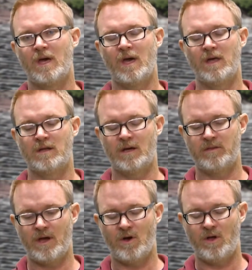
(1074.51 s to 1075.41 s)
And
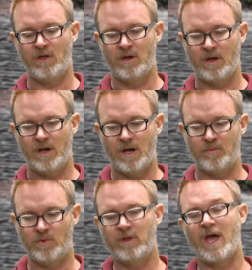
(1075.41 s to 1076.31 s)
they all
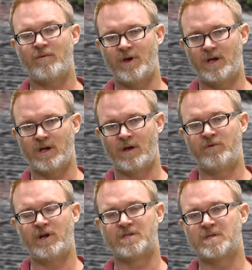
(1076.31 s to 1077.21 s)
really have a
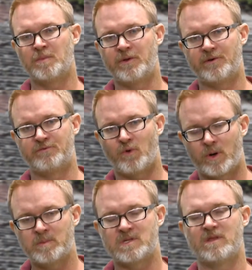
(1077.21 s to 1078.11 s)
very similar
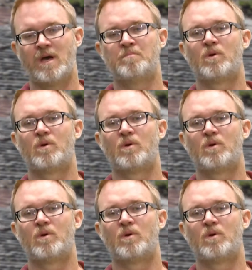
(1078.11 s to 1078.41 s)
form to them,